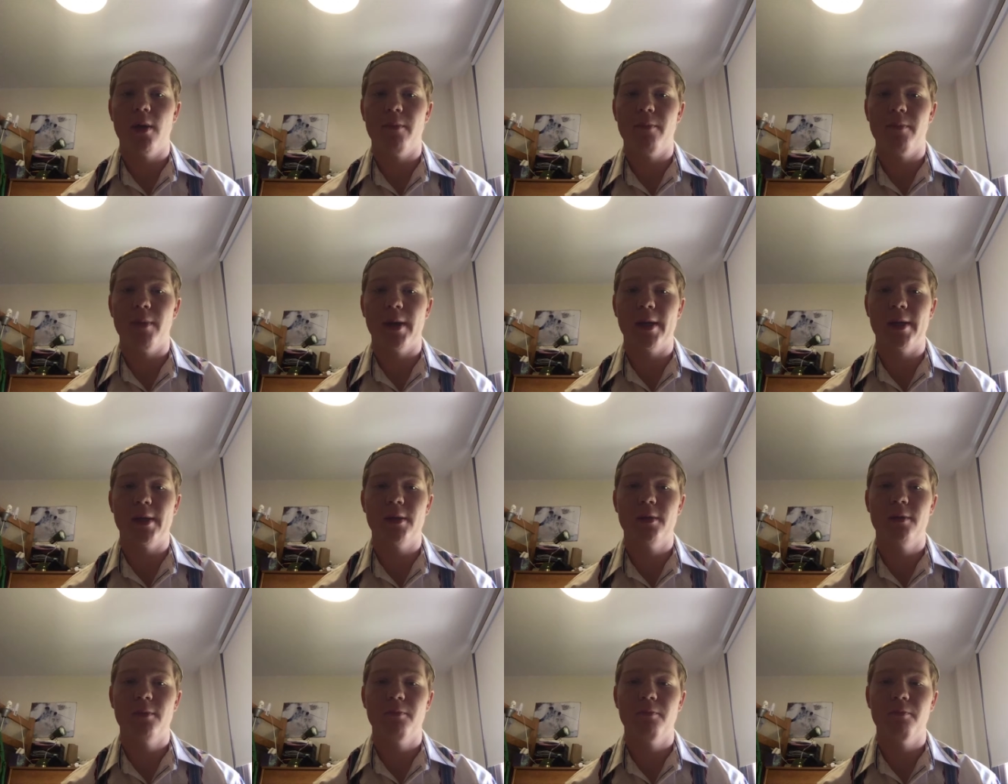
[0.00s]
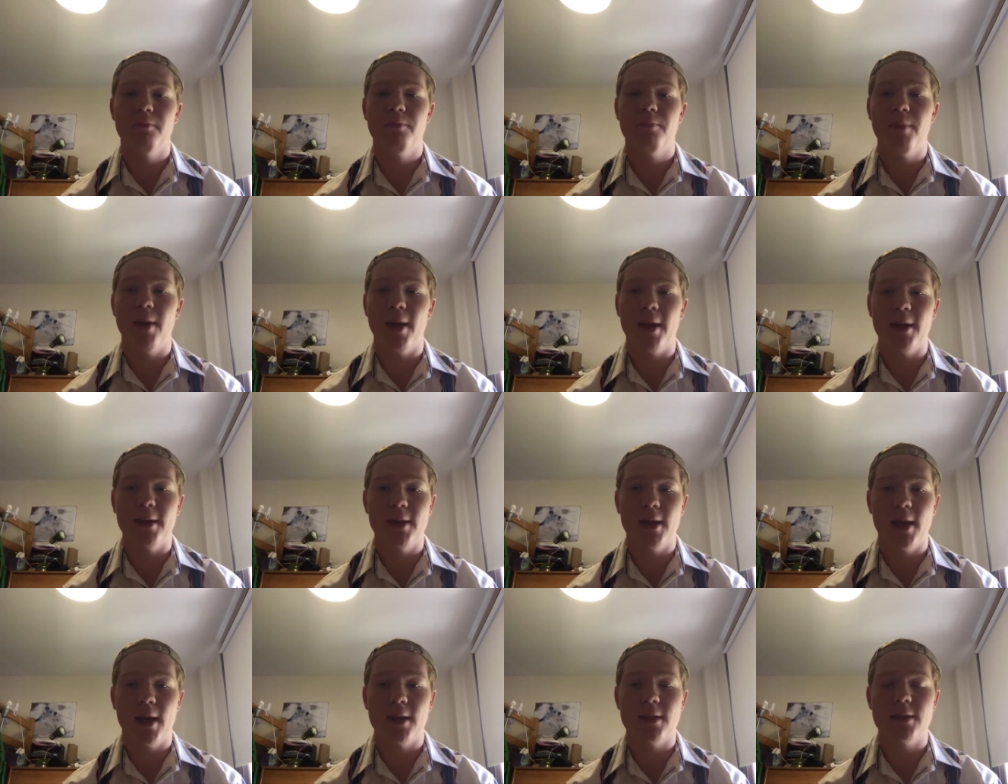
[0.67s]
like bed
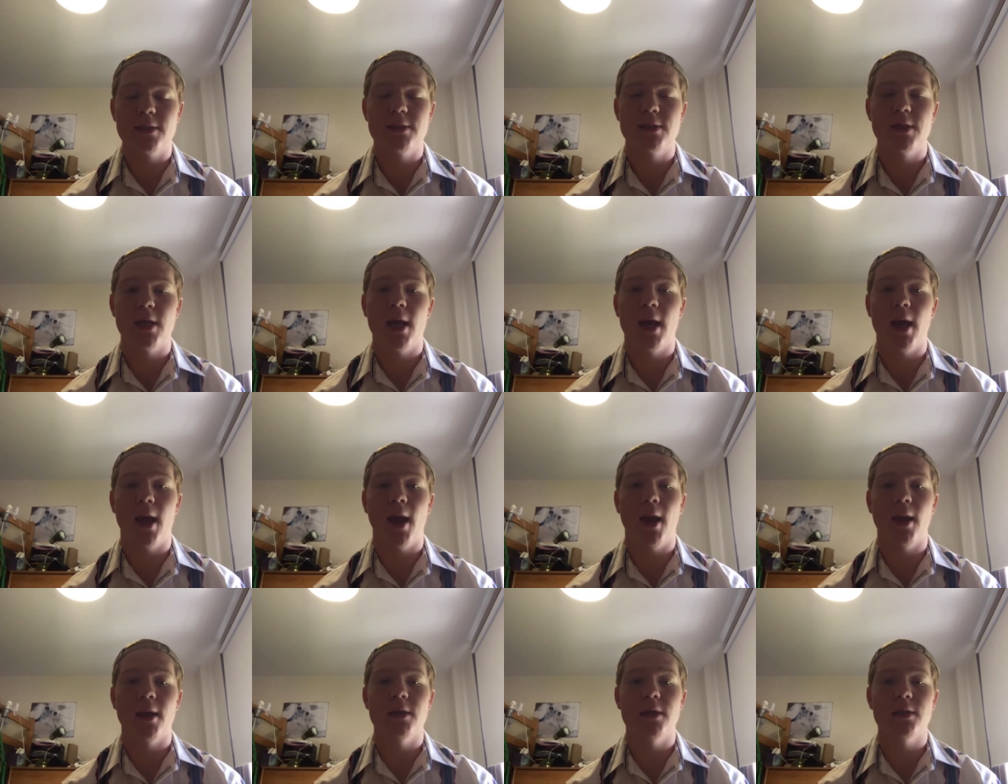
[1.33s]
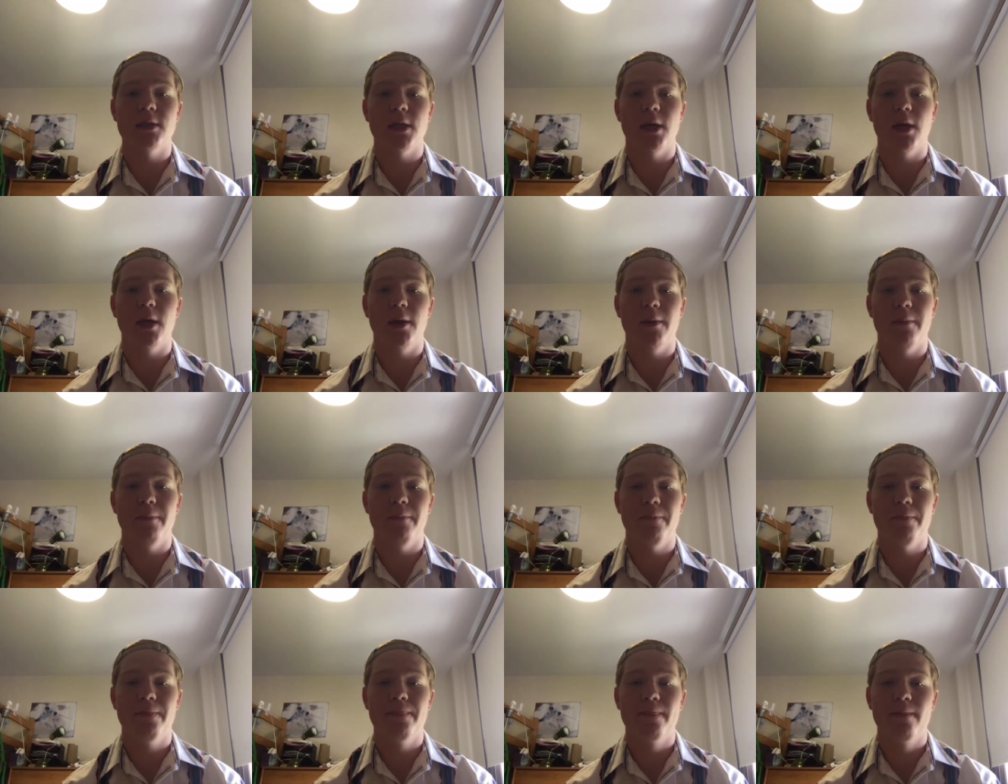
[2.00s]
nets and
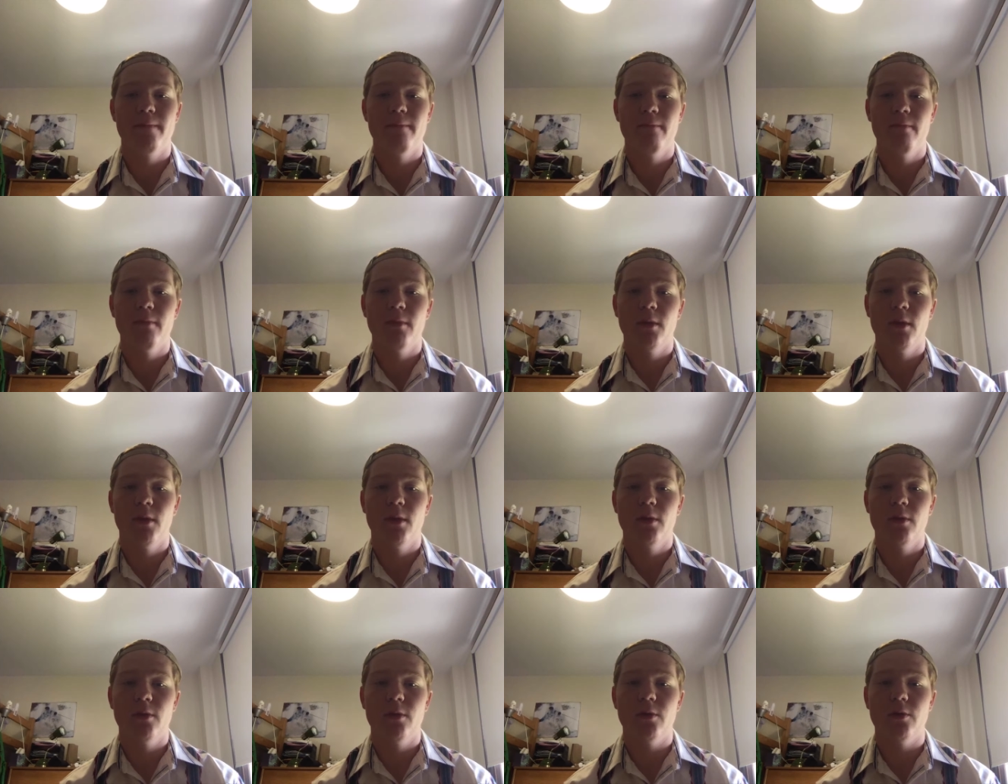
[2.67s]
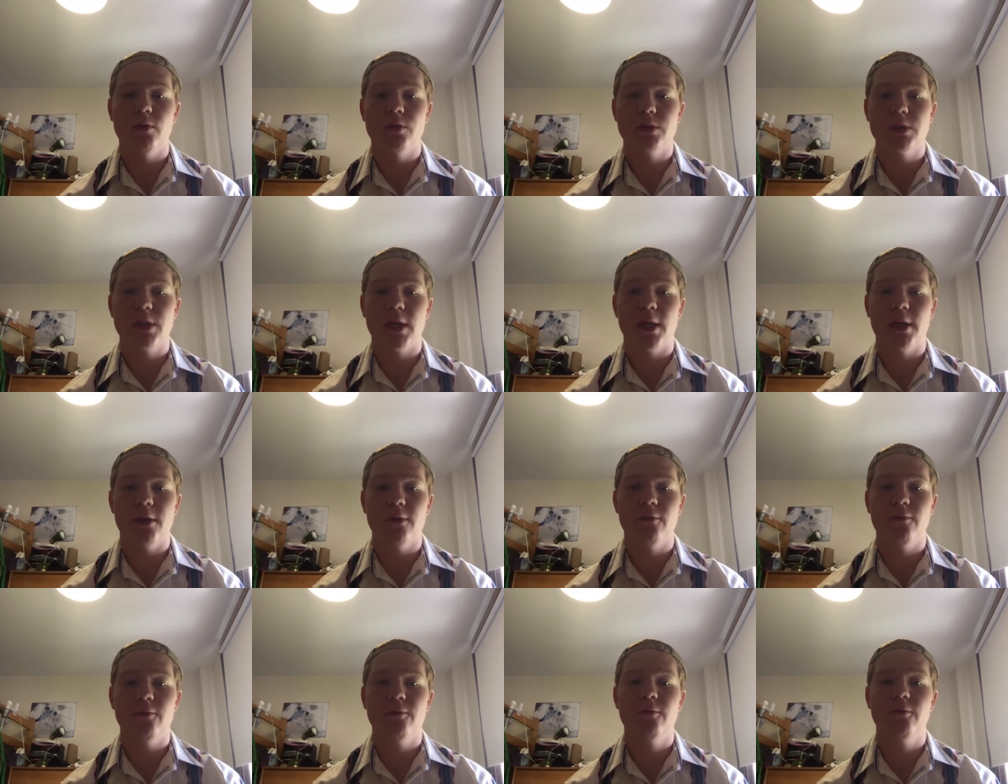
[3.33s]
those
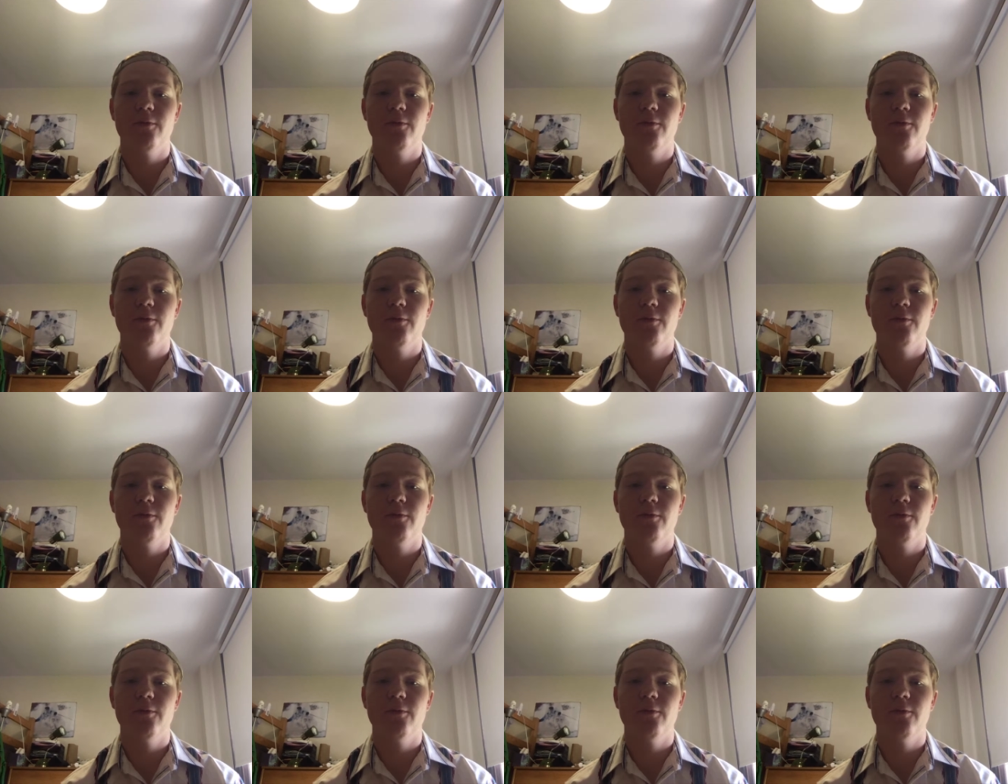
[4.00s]
kind of